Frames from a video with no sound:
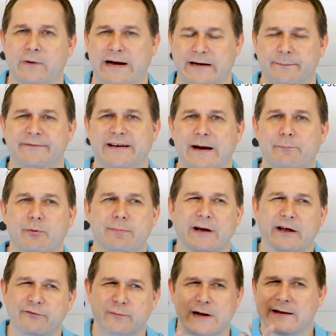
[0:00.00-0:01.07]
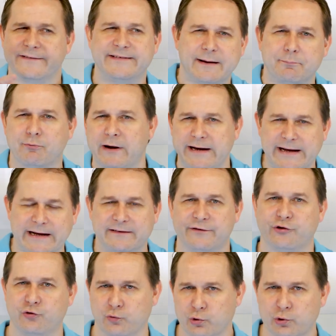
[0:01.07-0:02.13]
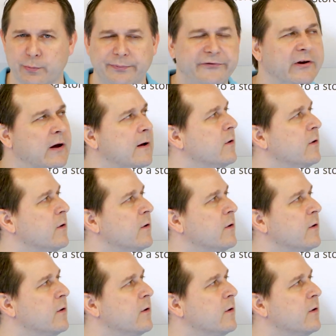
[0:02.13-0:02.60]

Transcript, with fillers: random sample because we're not separating into groups,